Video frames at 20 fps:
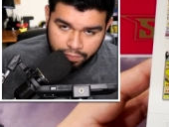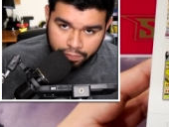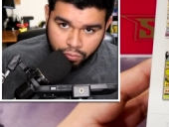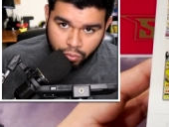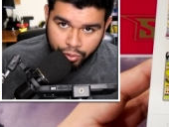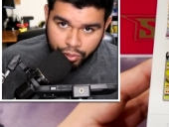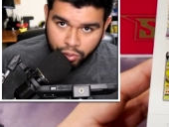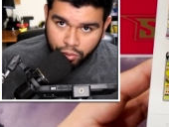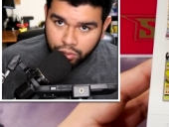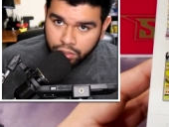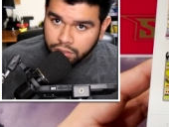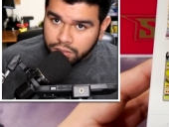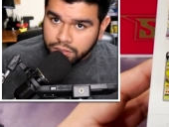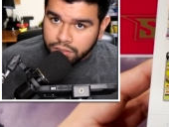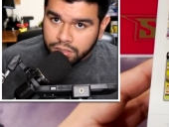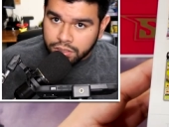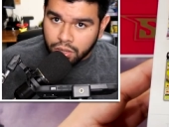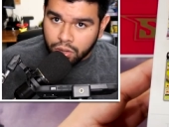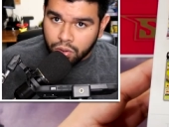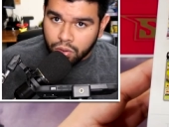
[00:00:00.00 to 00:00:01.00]
Foil.
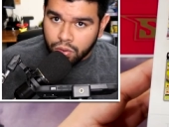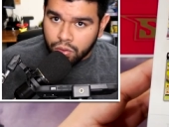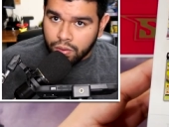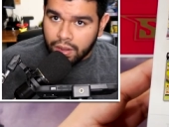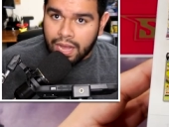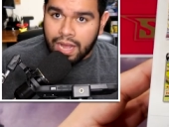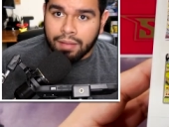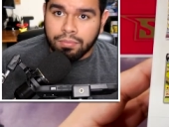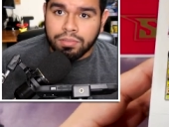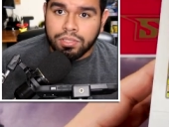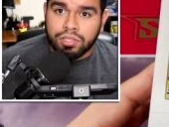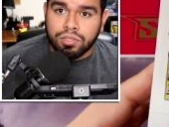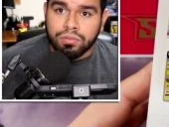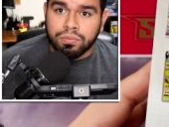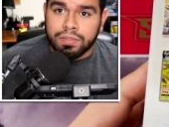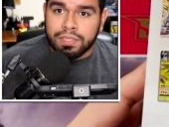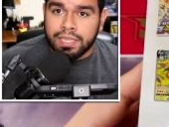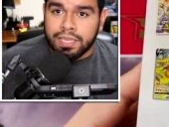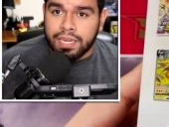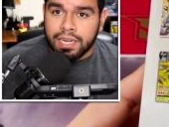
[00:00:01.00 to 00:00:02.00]
So I'm
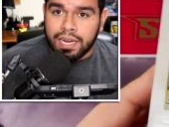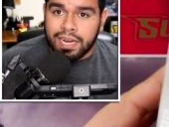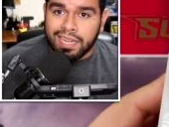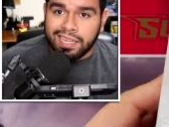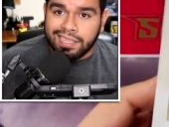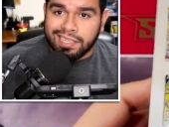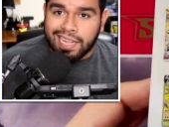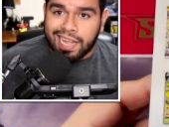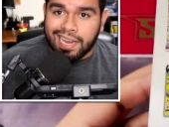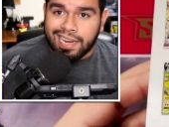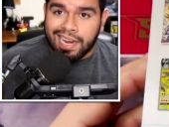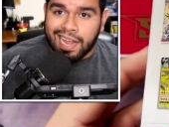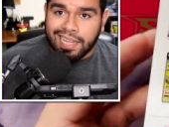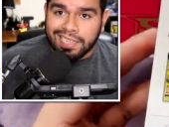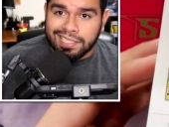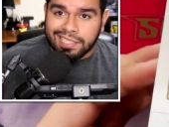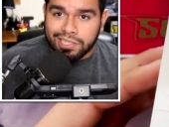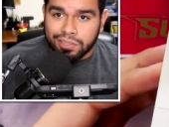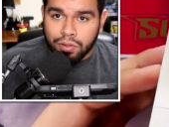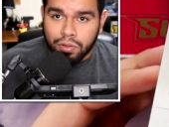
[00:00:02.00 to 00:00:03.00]
assuming they're that
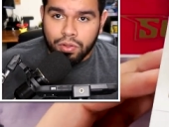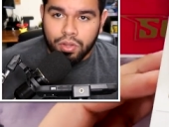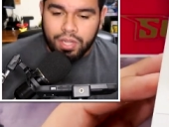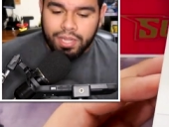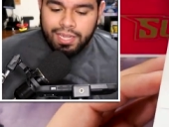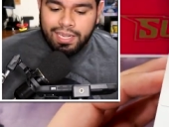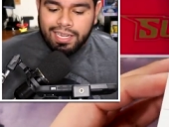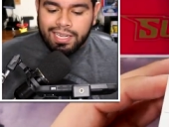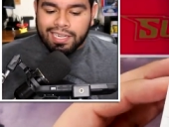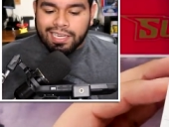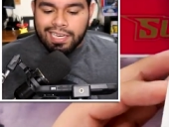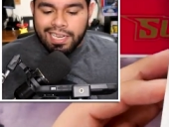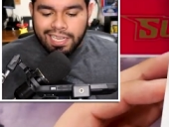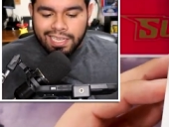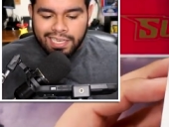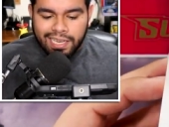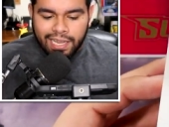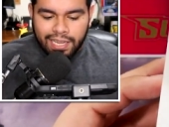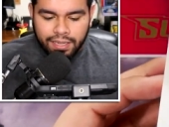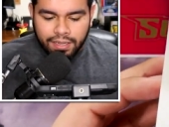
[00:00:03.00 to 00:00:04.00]
nice little
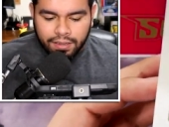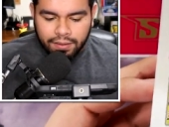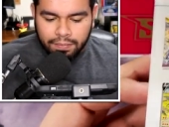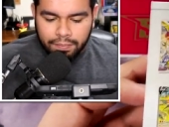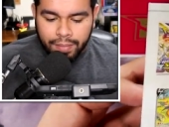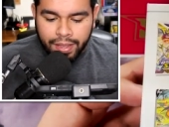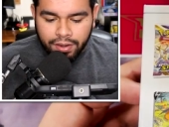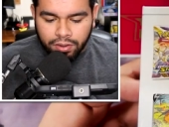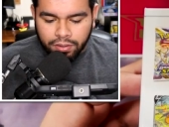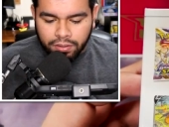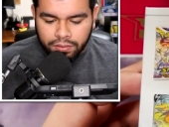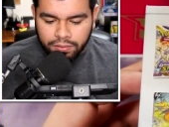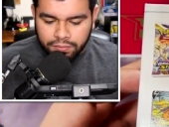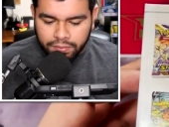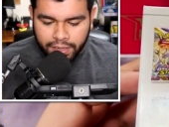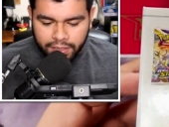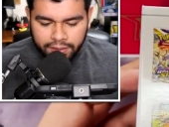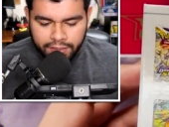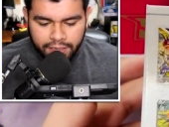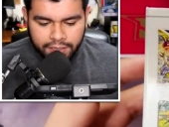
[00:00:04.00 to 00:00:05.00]
clink clink metal
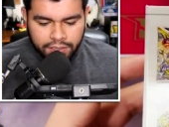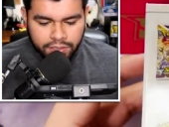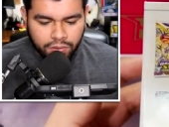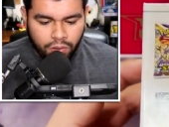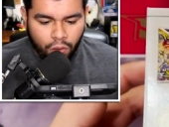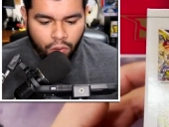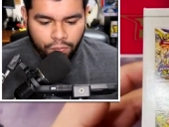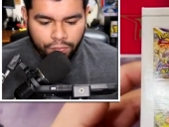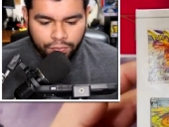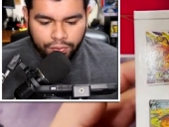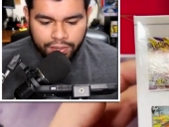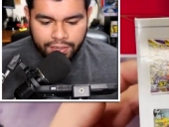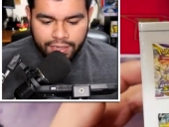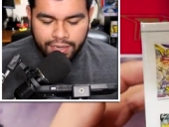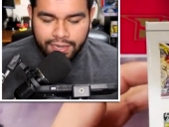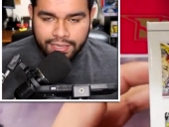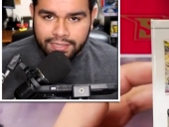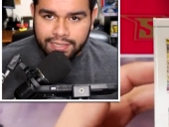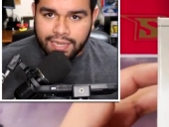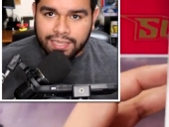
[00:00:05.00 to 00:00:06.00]
right there. So hopefully
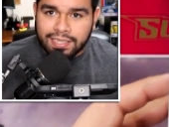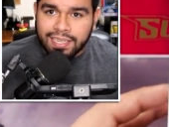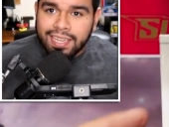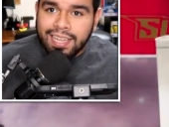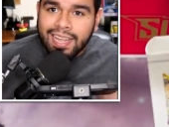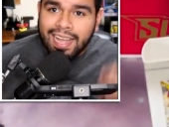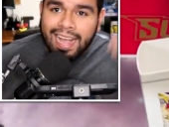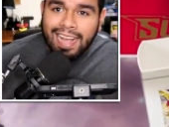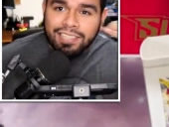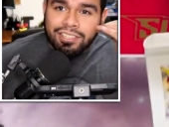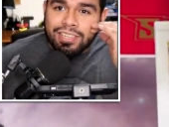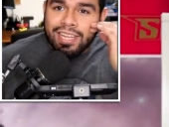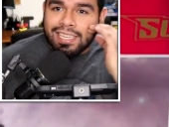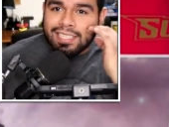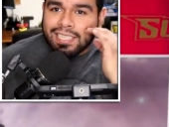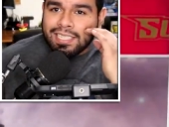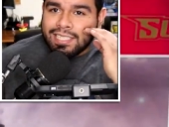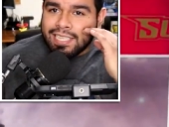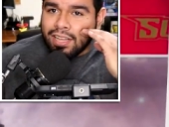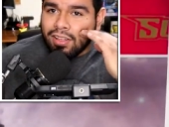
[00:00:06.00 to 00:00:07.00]
that is nice. As you
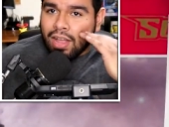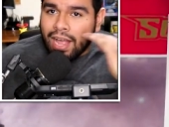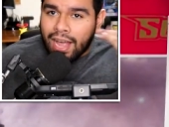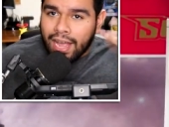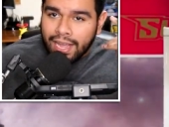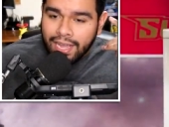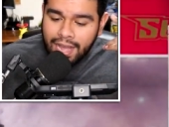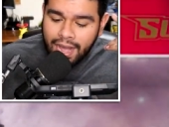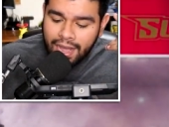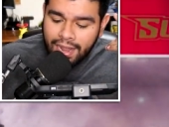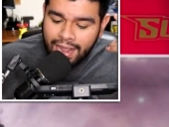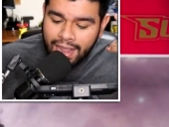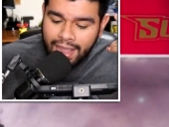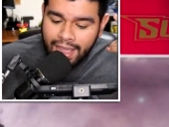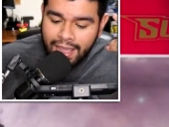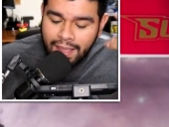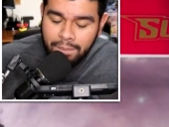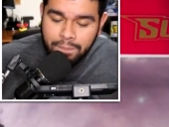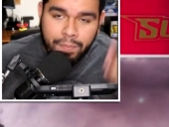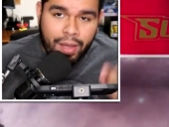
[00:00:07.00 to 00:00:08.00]
guys can tell, I got
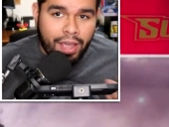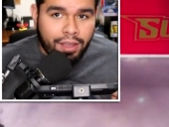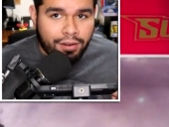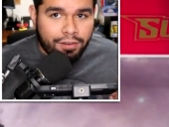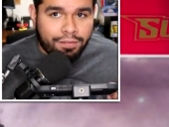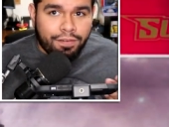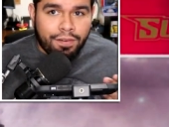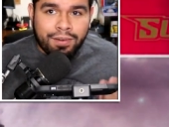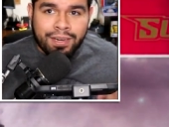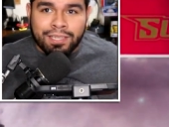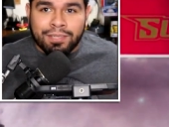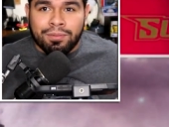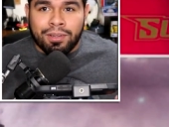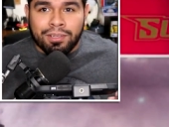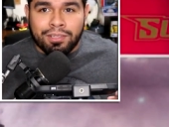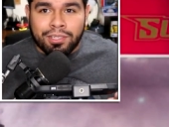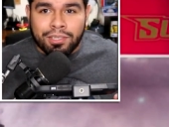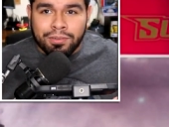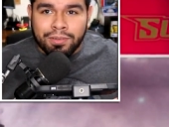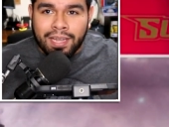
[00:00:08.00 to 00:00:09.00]
a microphone as
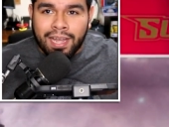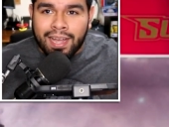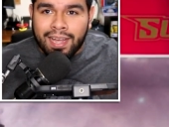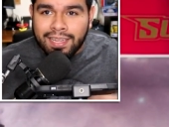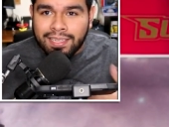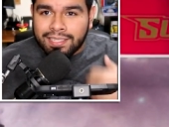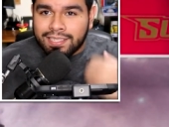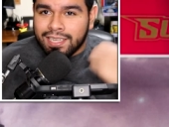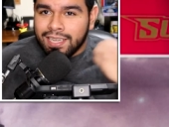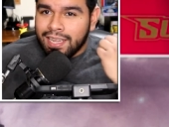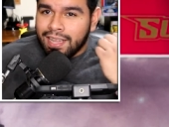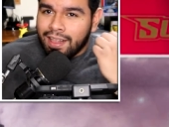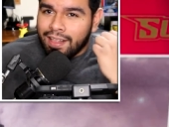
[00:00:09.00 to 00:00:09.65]
well too, guys.